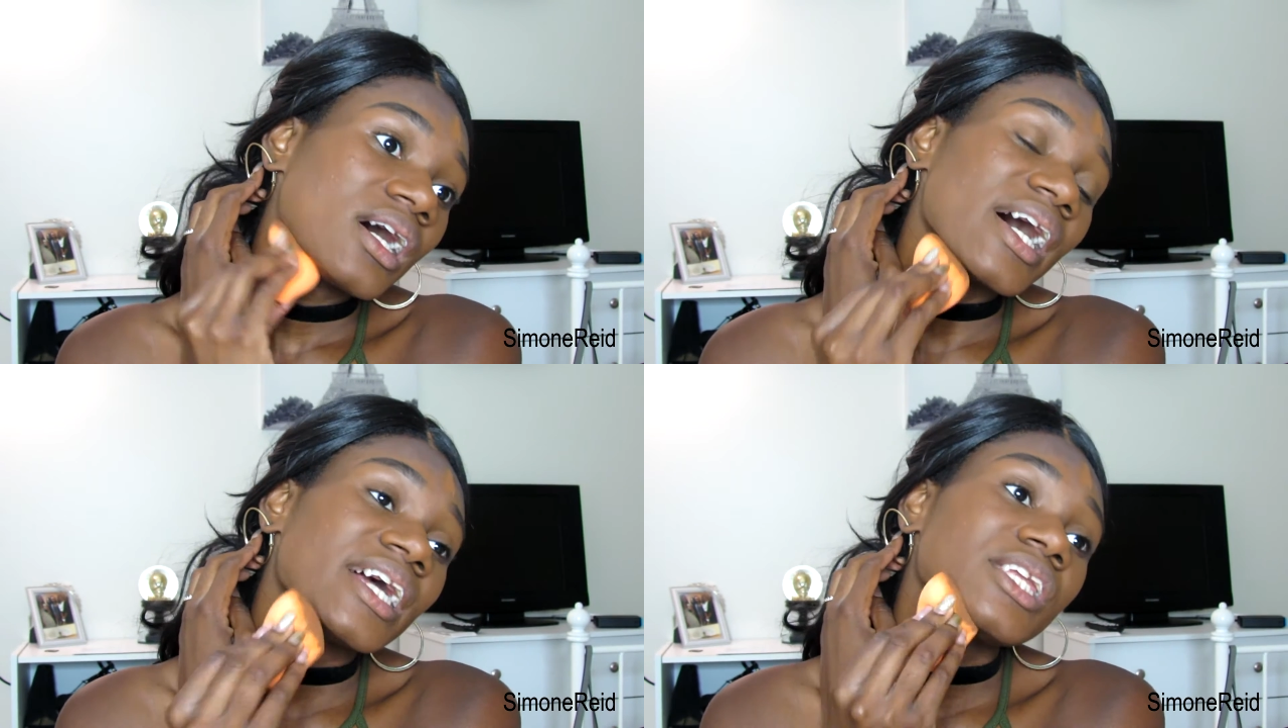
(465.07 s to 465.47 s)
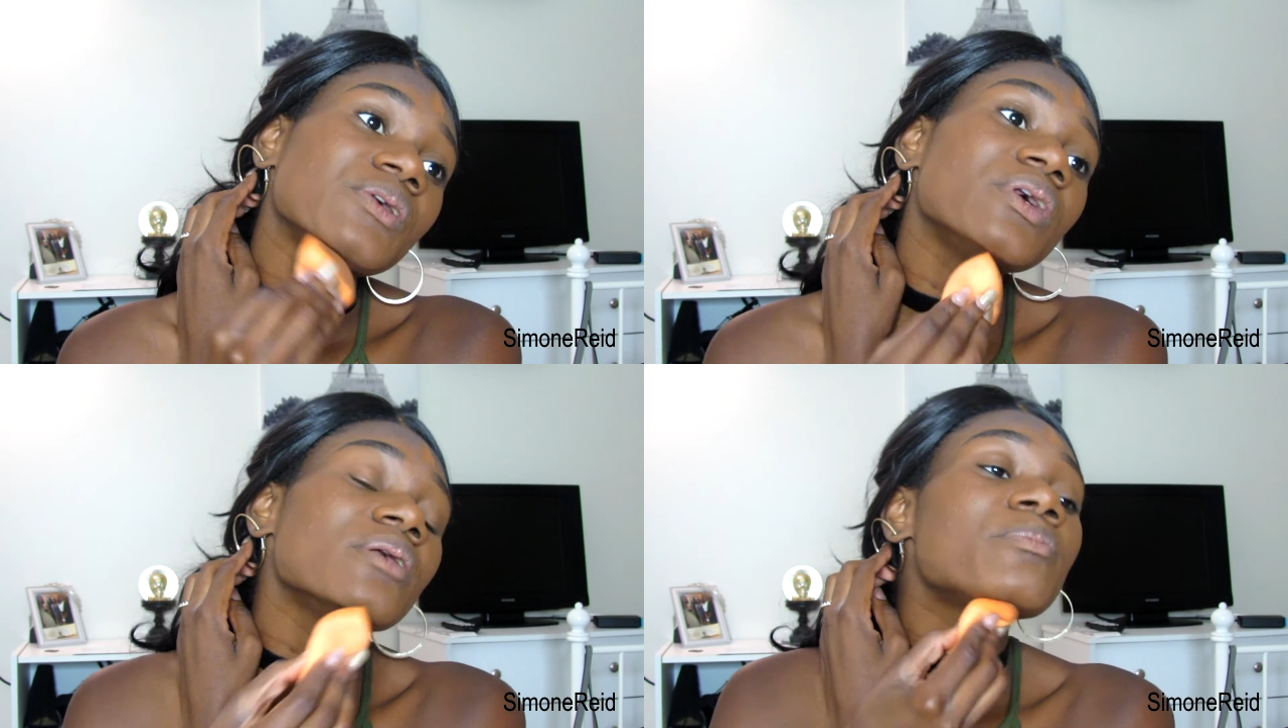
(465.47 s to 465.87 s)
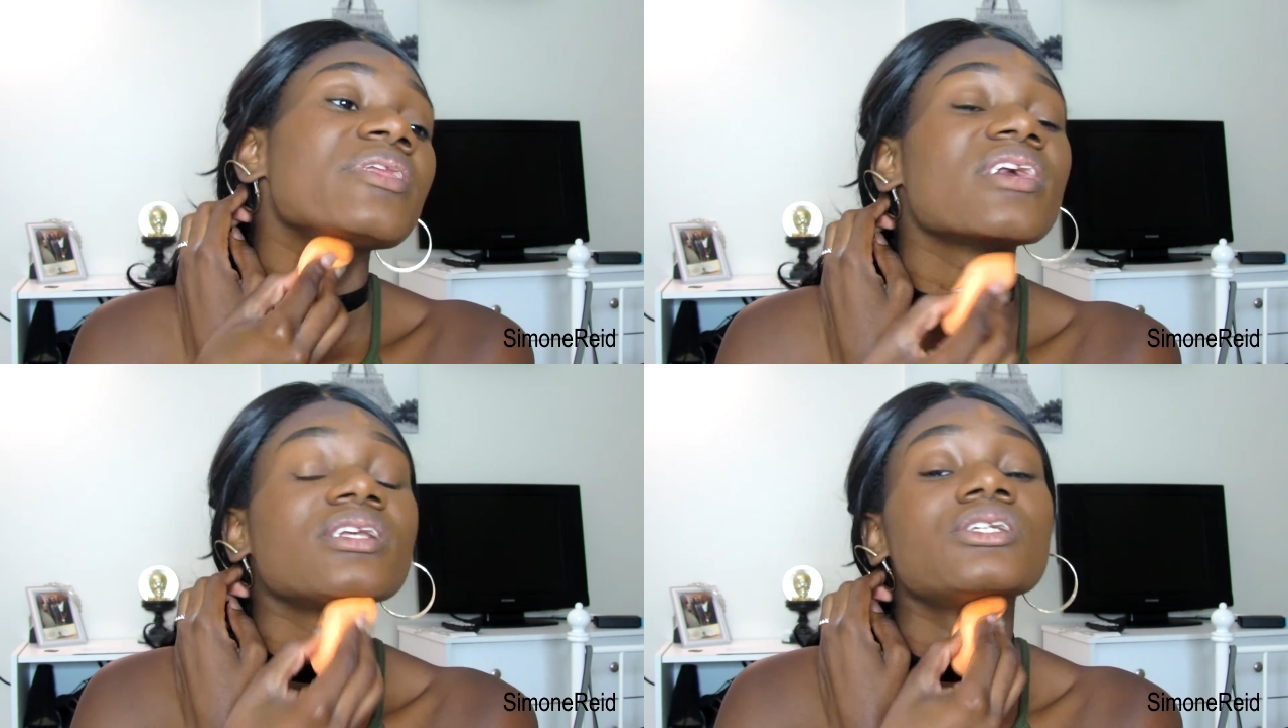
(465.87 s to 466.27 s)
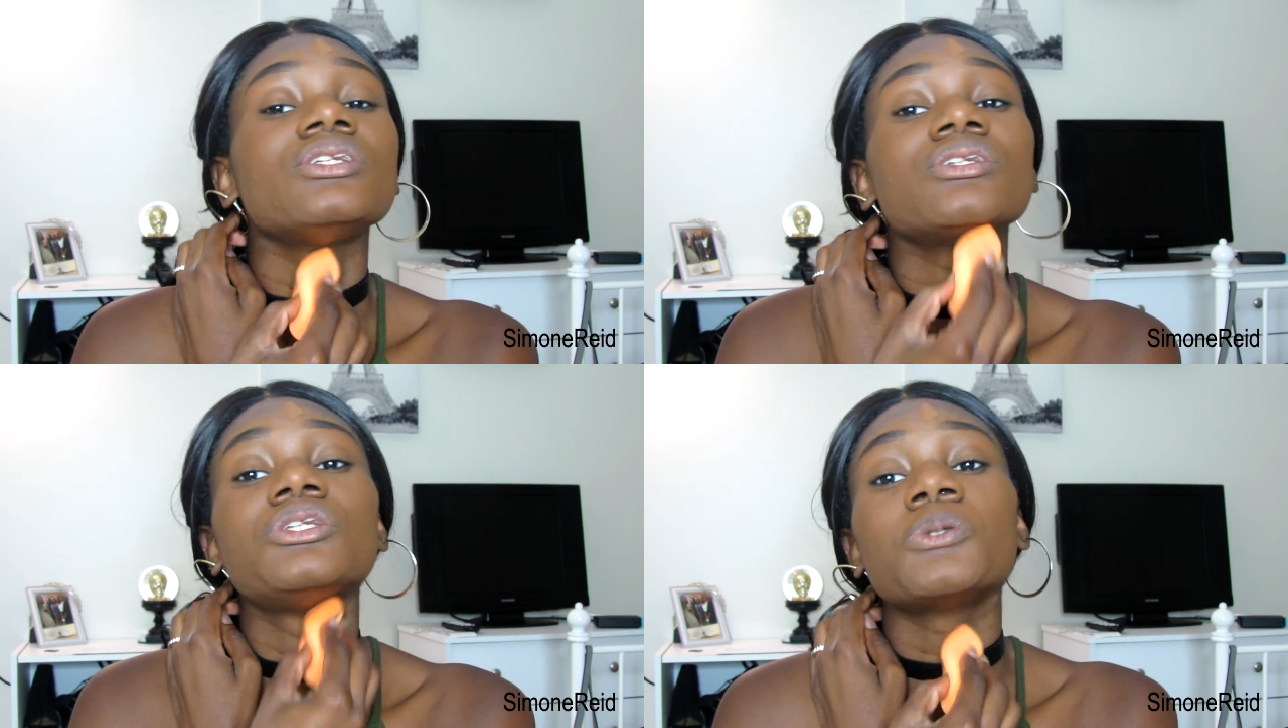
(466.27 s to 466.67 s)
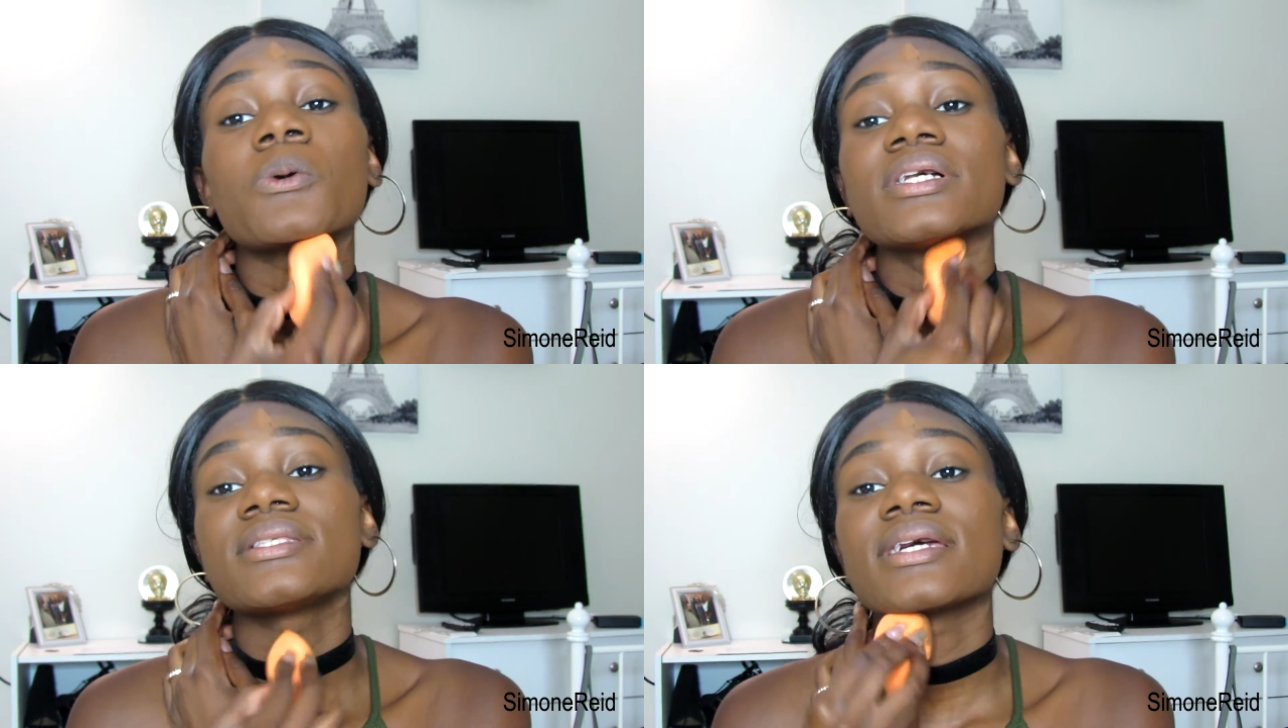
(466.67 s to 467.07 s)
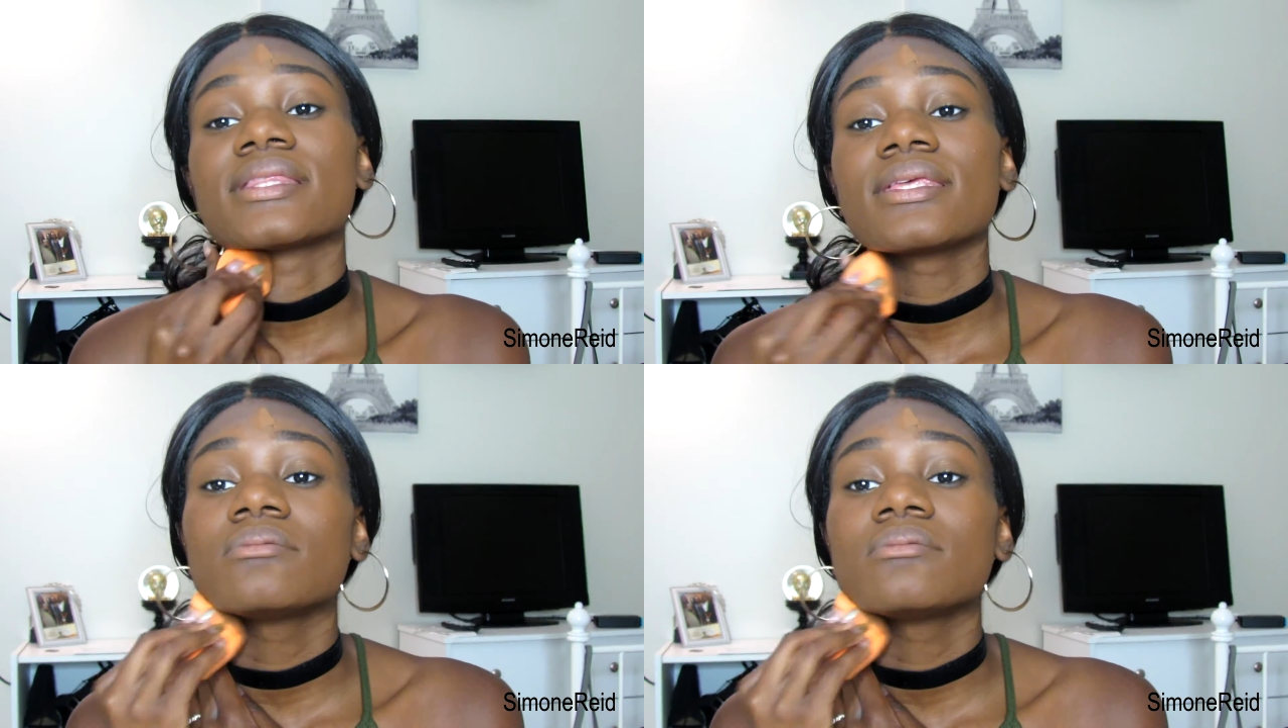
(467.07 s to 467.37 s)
I do it, but then towards like